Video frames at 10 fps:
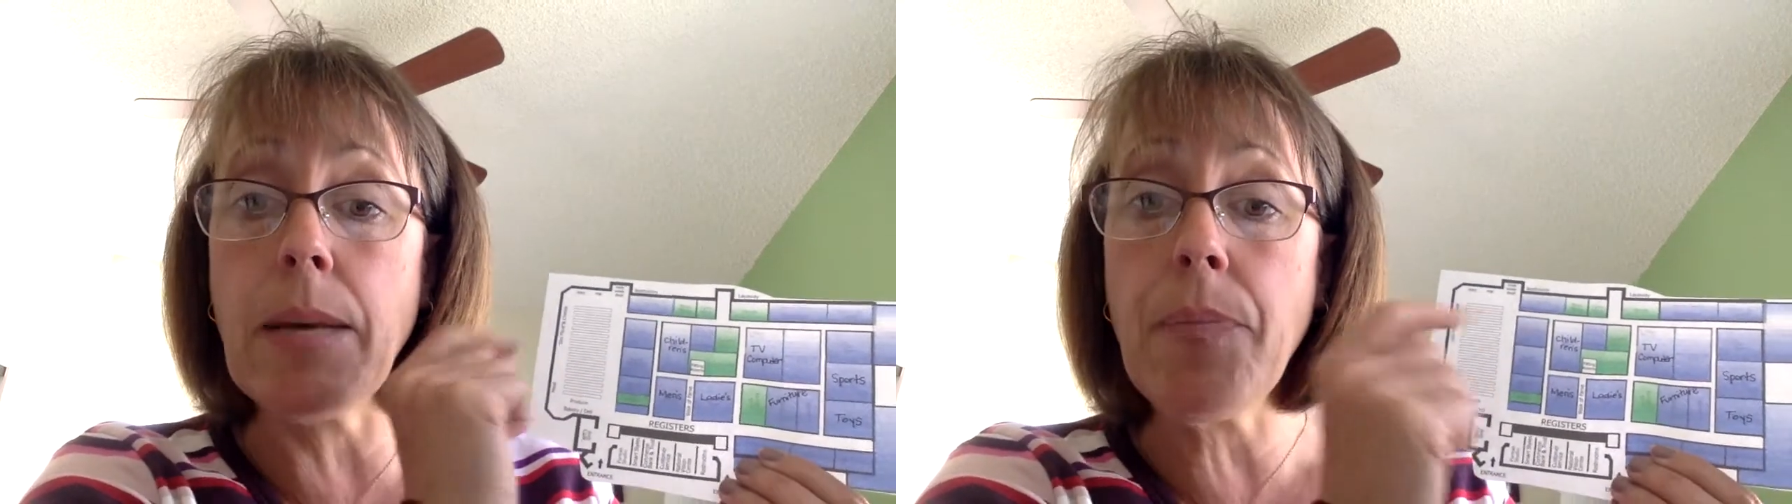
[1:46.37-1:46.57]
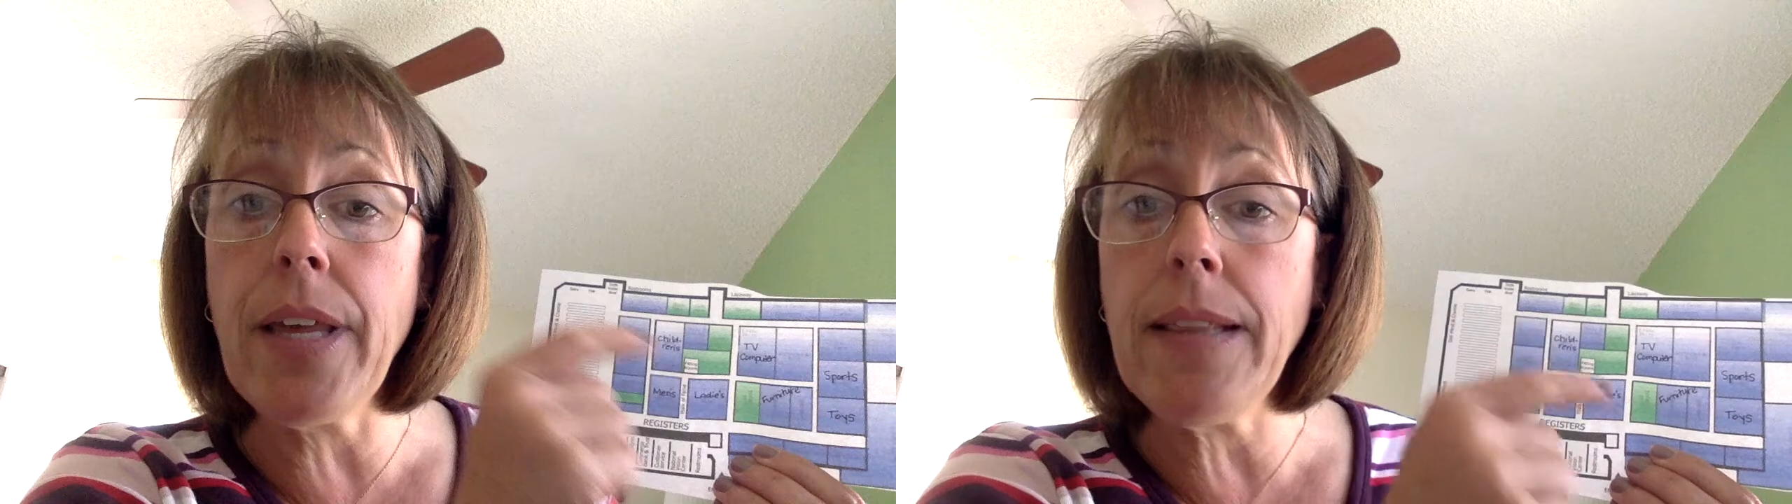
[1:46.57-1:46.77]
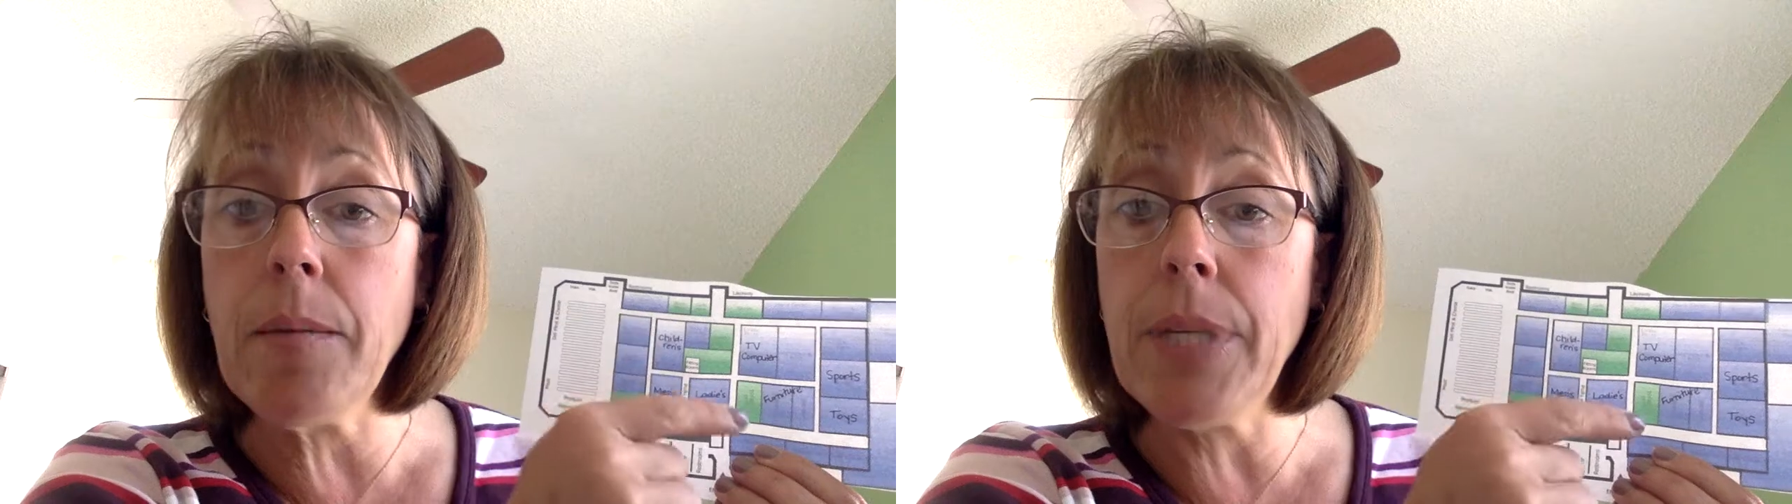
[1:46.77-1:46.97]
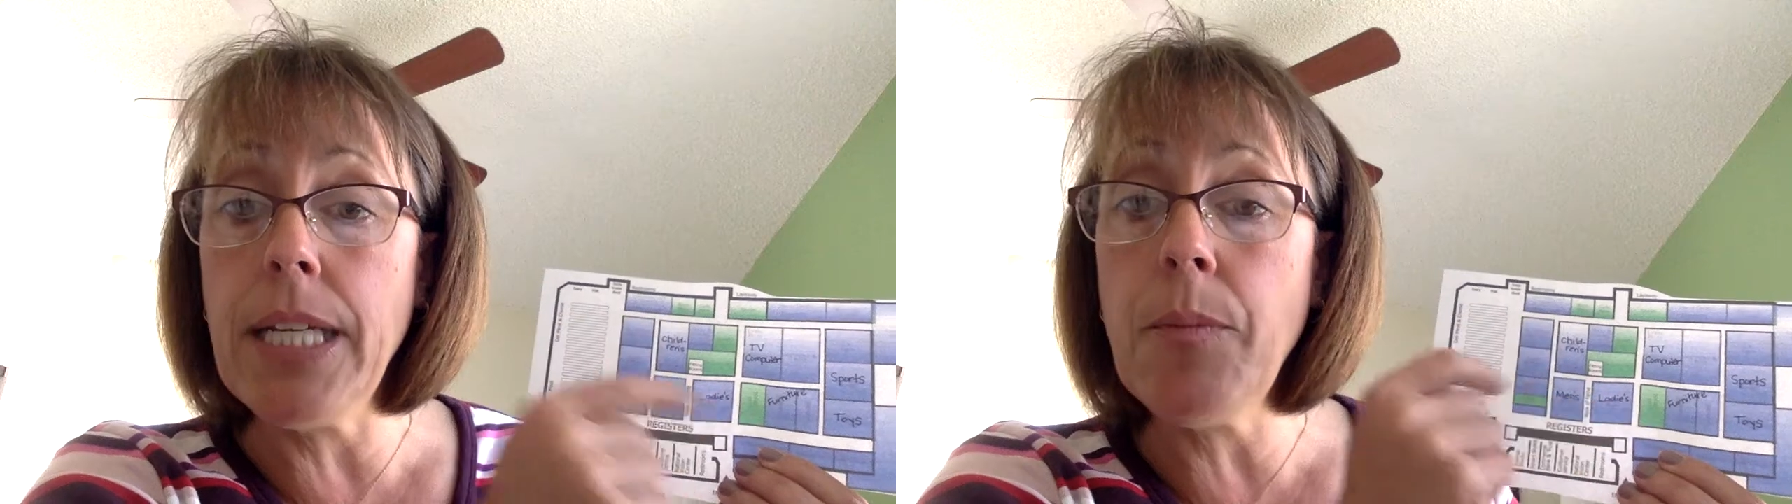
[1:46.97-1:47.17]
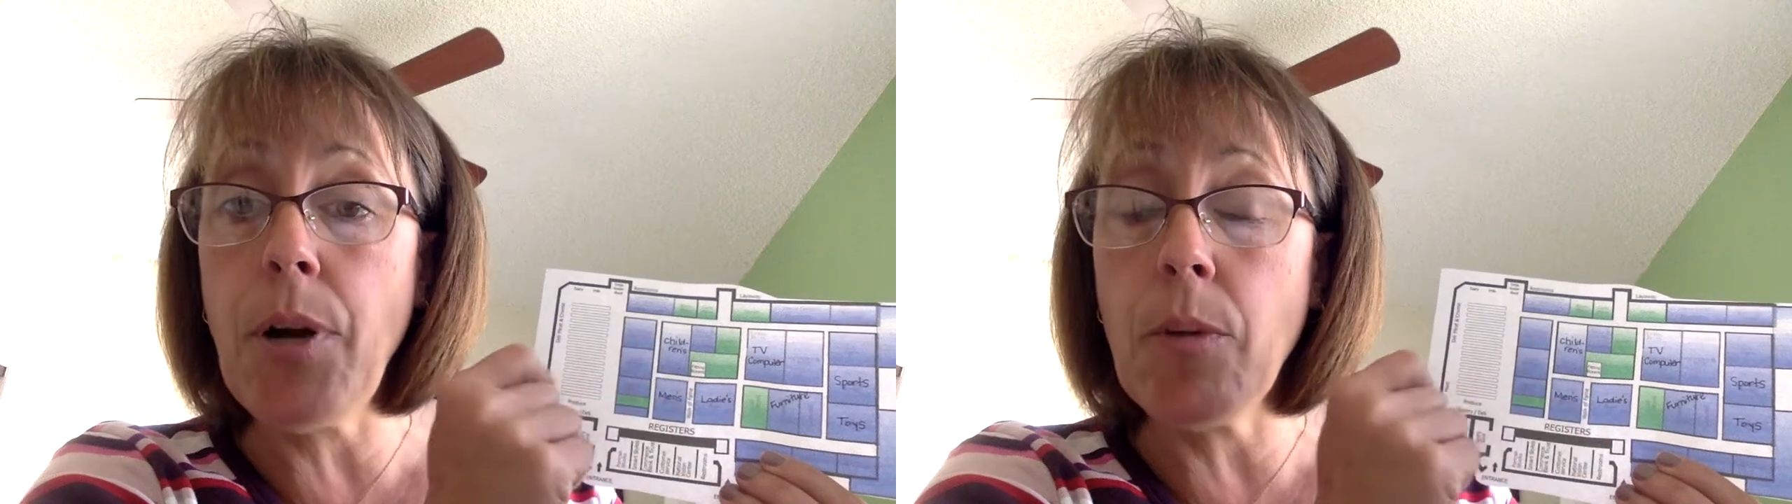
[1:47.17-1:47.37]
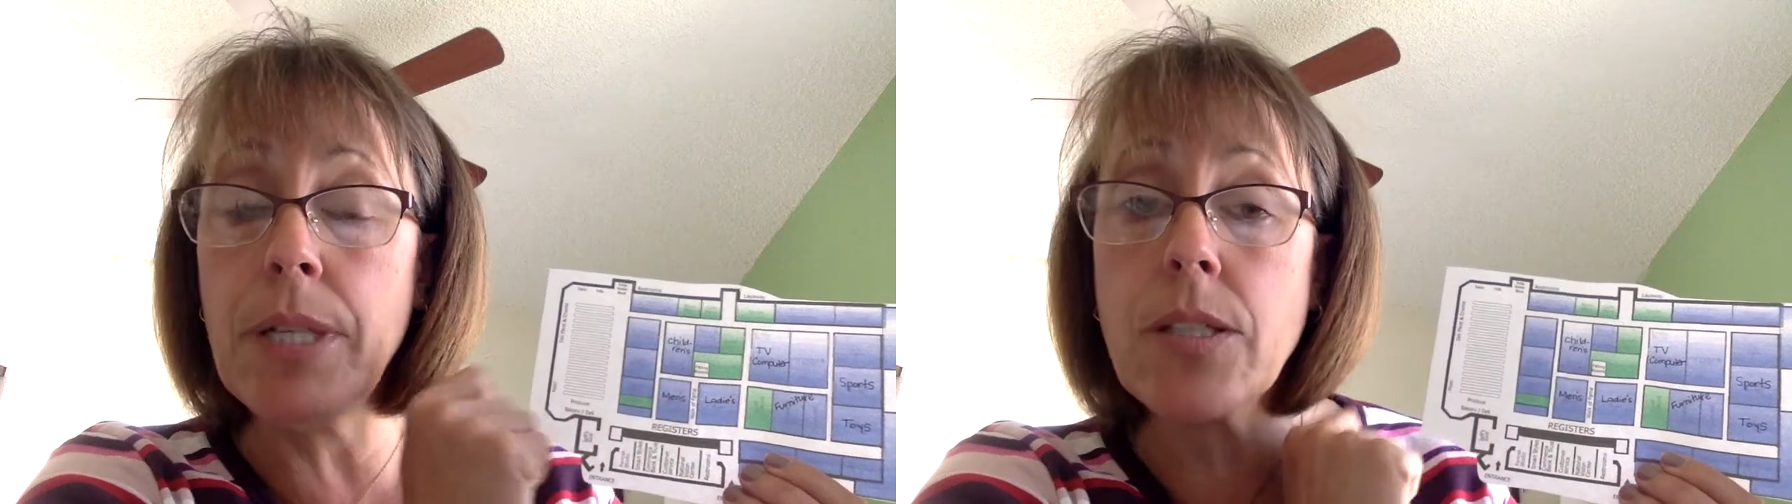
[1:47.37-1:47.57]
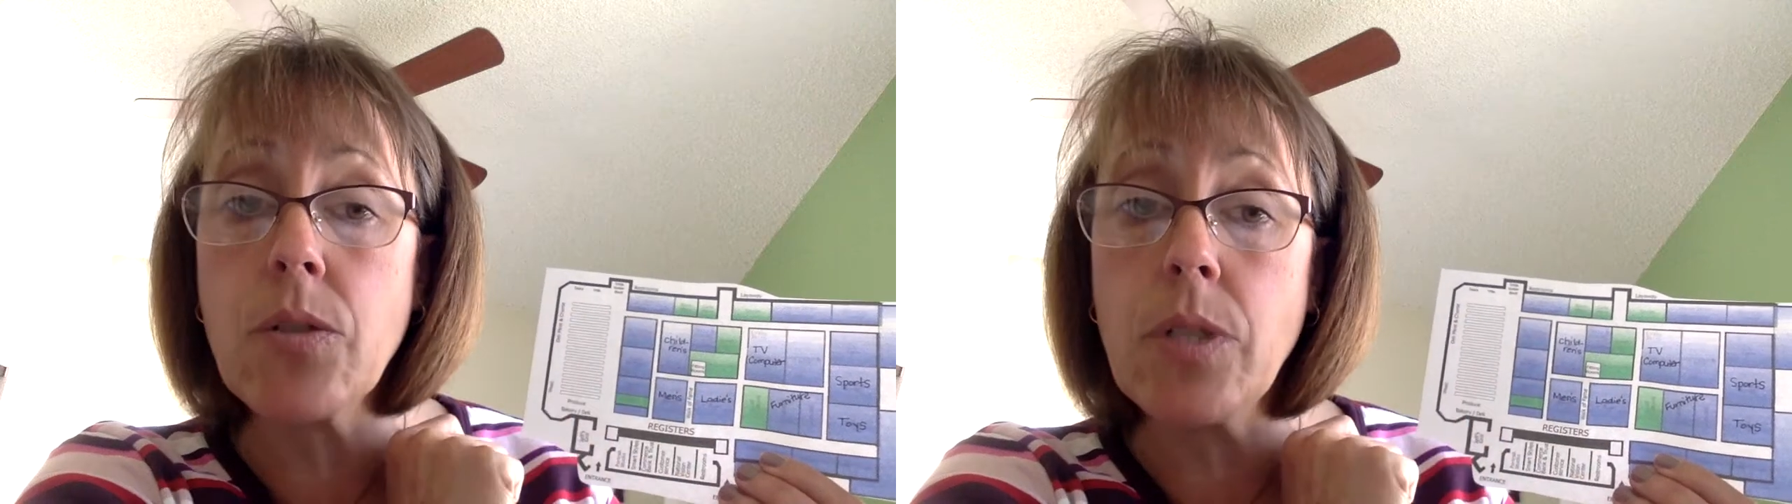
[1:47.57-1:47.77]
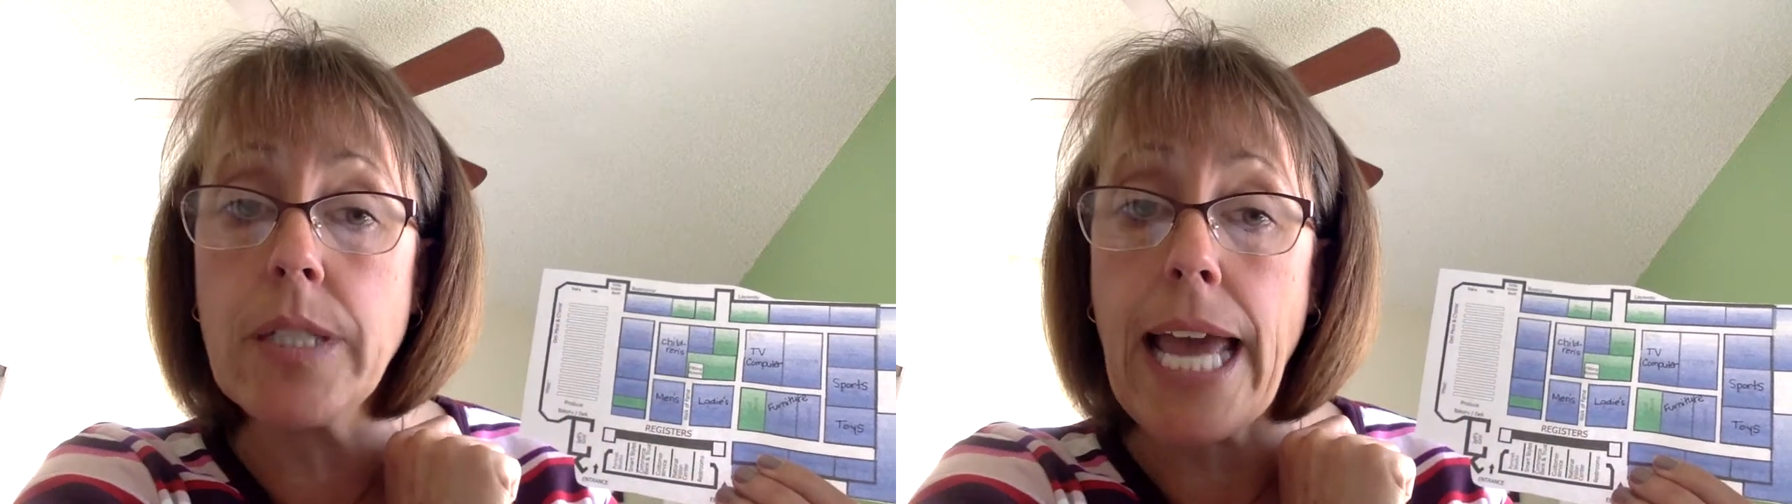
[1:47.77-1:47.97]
something that many department stores